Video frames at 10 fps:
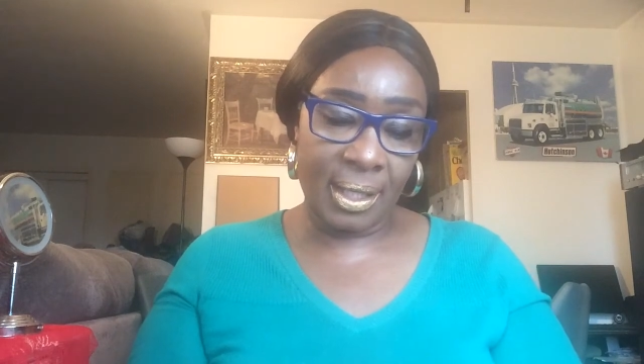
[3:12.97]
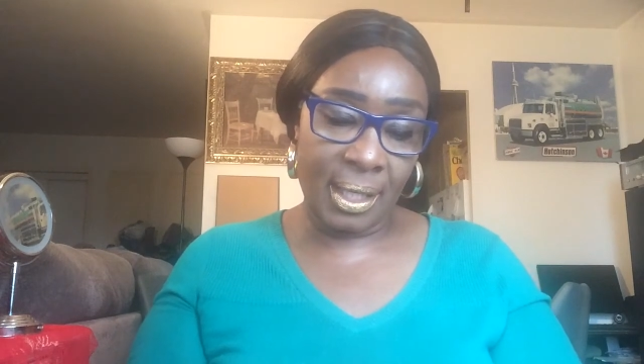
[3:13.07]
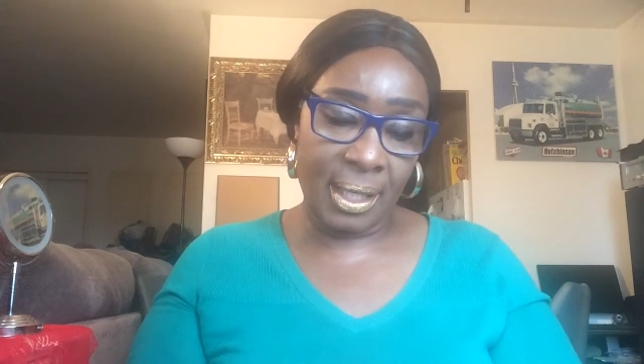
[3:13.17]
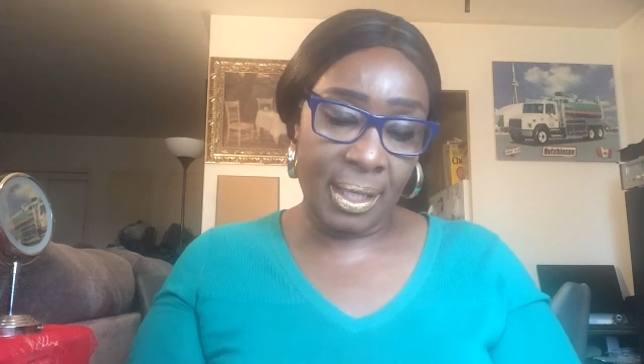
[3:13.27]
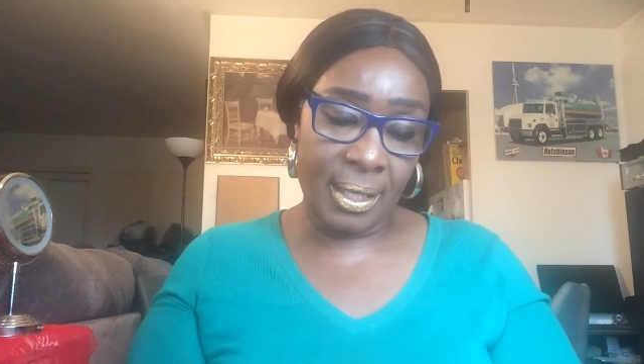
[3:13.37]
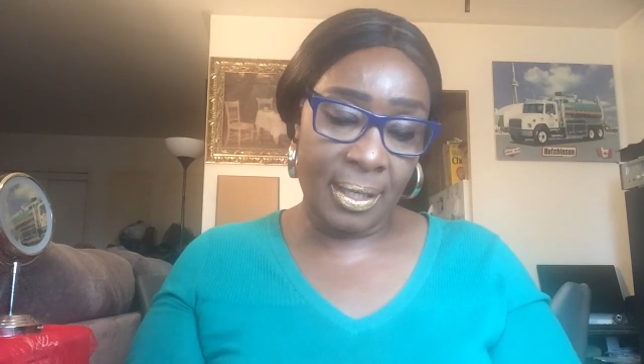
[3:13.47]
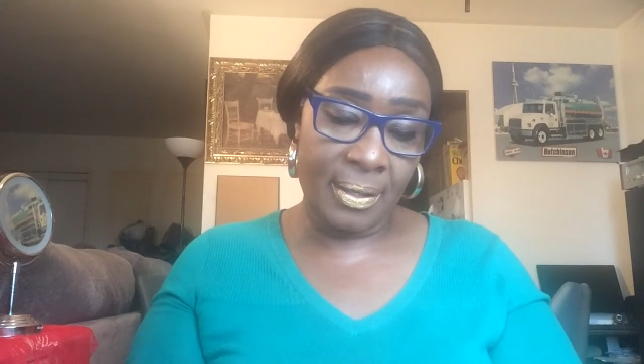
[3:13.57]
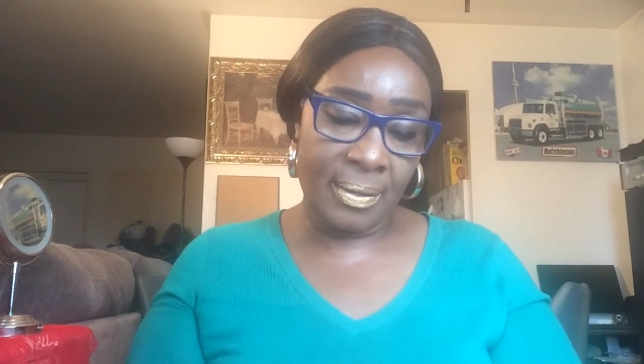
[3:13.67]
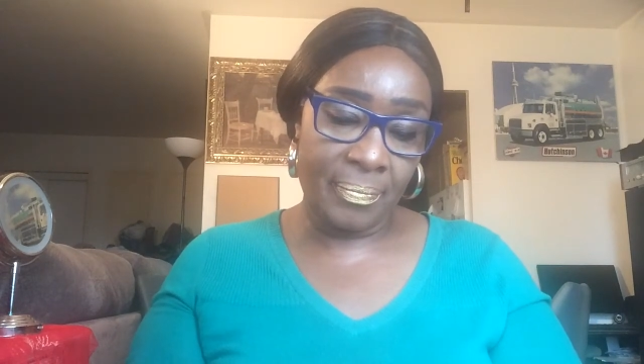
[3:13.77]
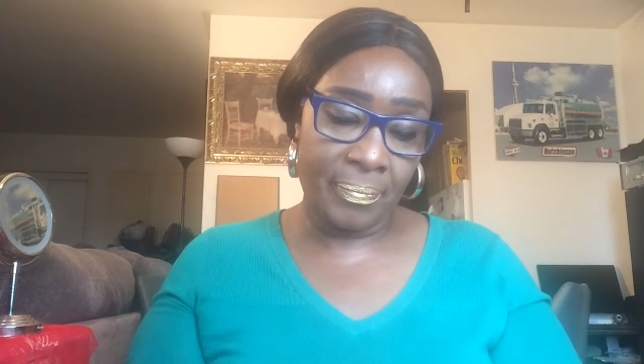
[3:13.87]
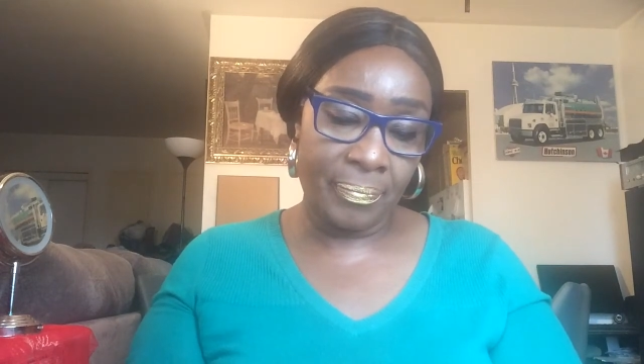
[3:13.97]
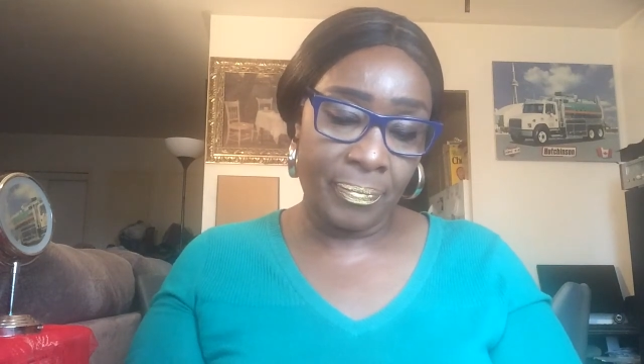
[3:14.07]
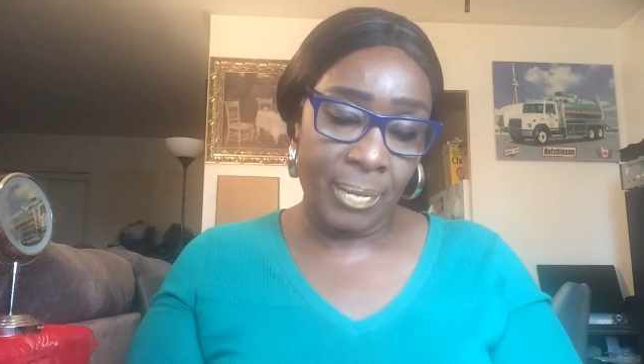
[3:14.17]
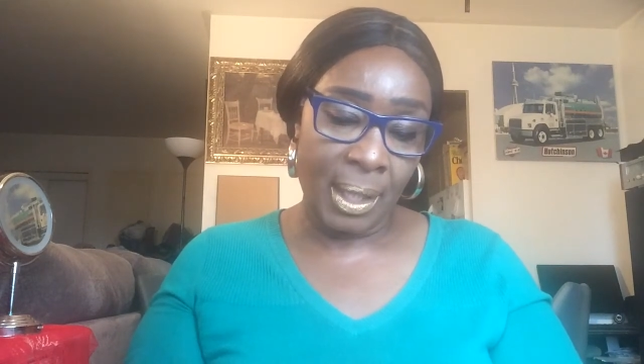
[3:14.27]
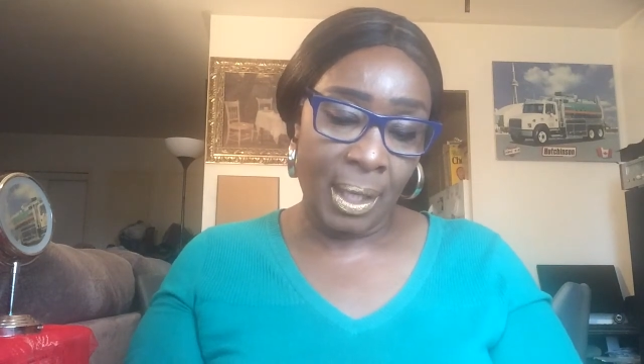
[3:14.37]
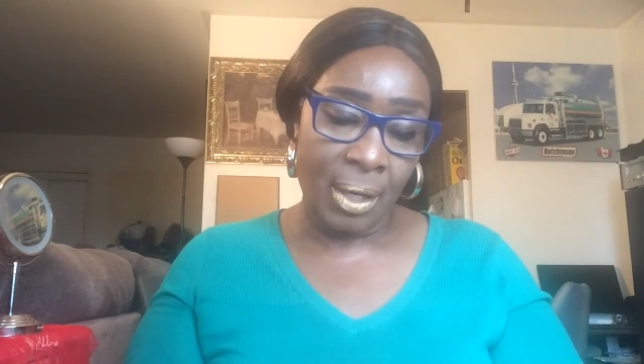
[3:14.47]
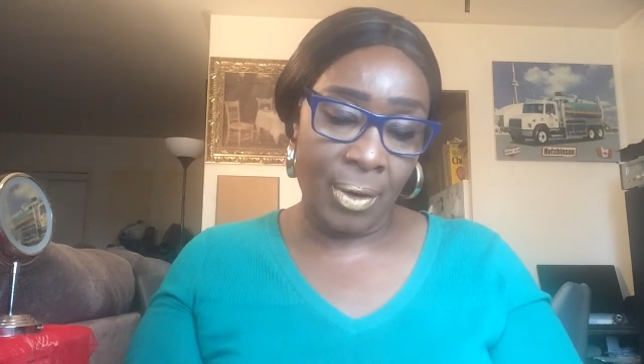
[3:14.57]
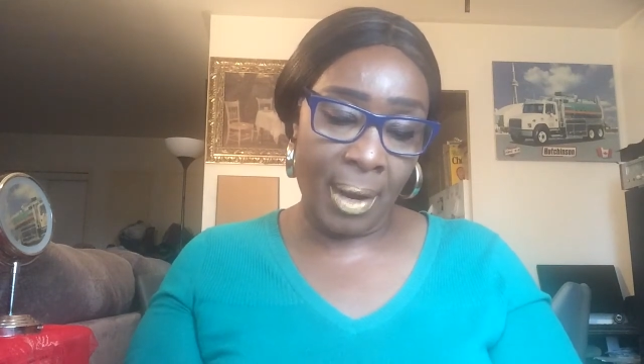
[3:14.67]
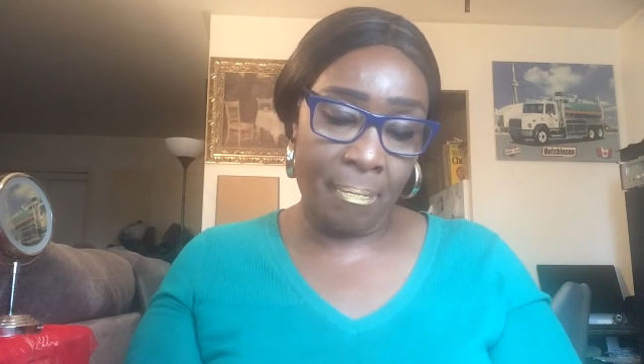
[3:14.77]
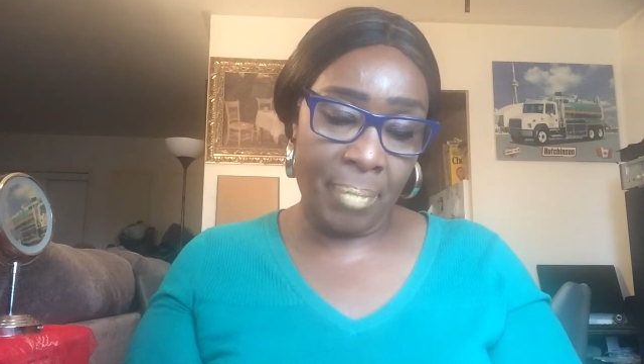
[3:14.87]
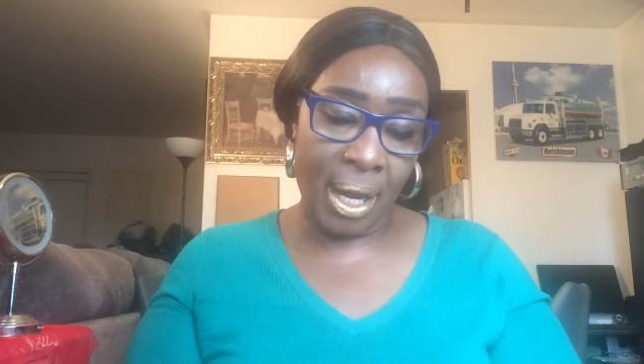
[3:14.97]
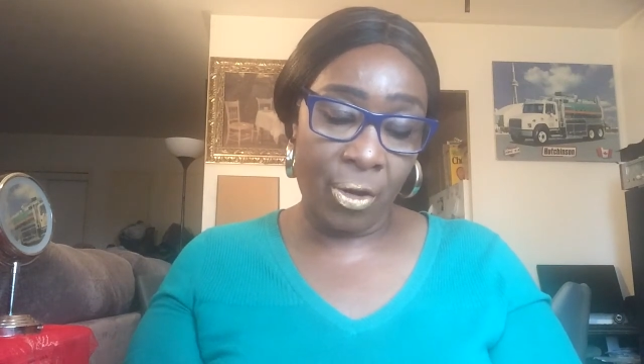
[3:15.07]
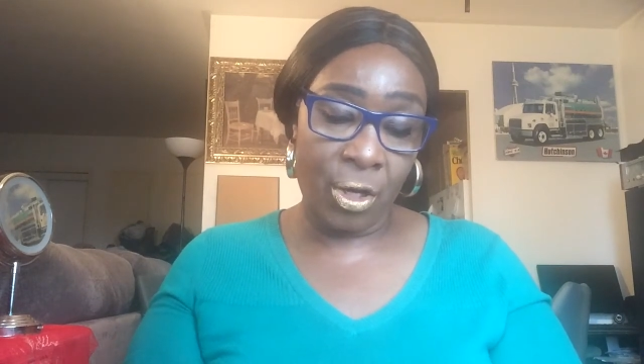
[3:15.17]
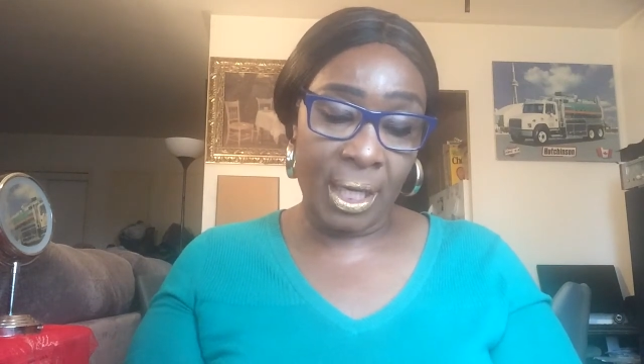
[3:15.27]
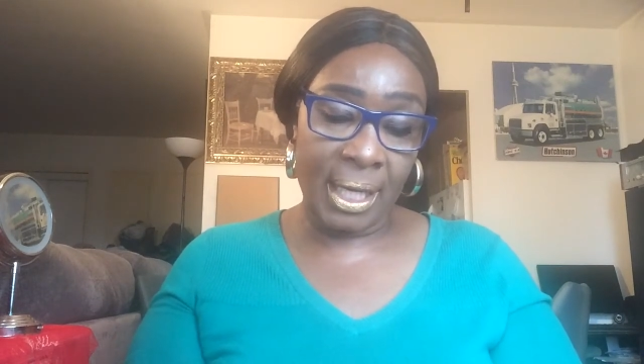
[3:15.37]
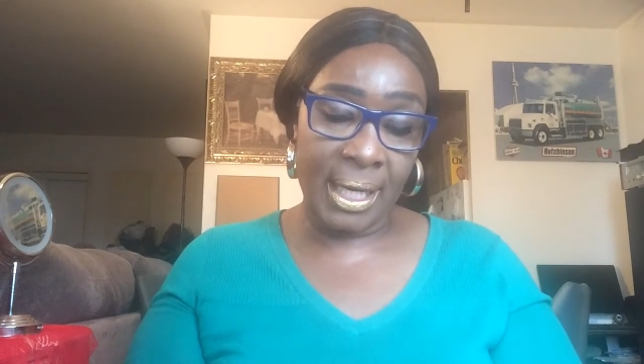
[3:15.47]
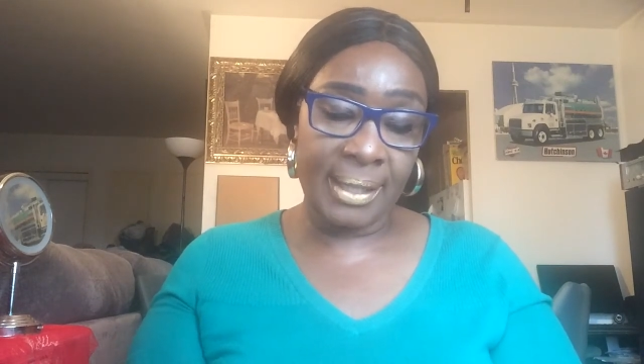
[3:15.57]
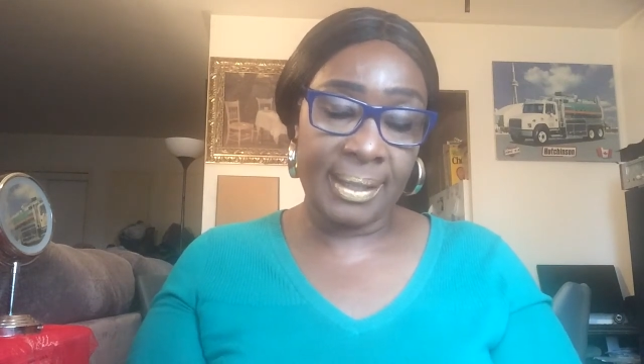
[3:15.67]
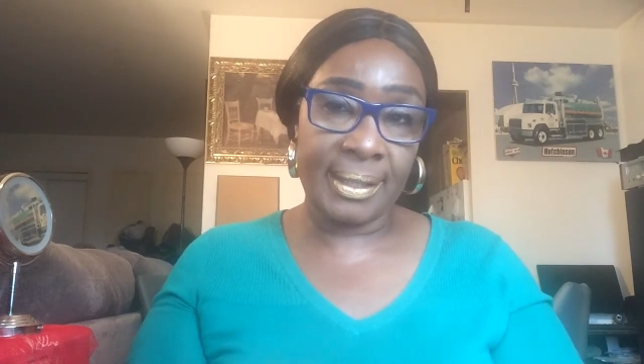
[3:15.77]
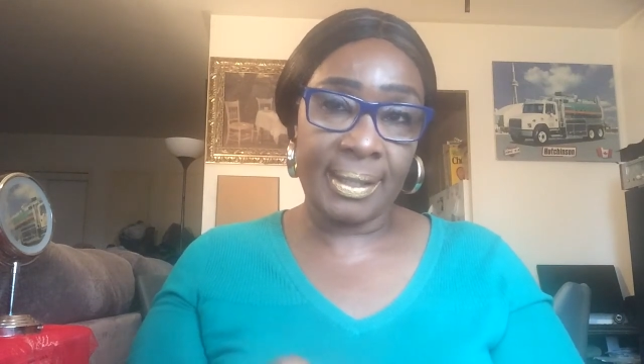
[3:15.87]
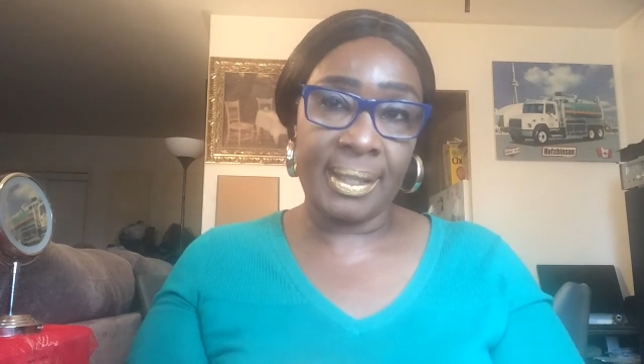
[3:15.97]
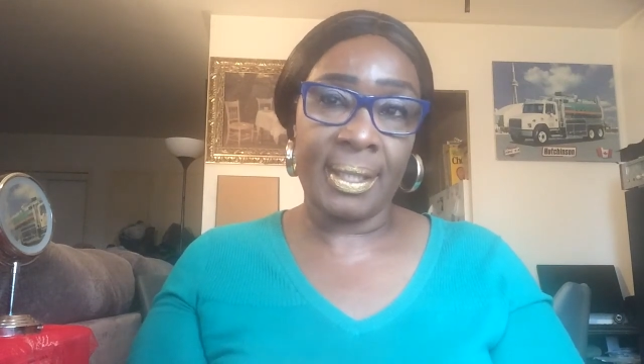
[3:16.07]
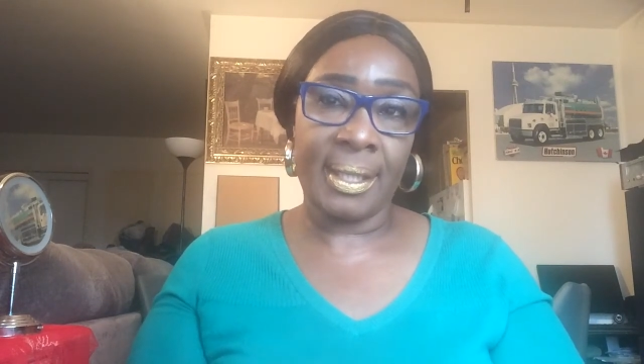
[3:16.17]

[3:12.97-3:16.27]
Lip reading: in Cranberry Kiss.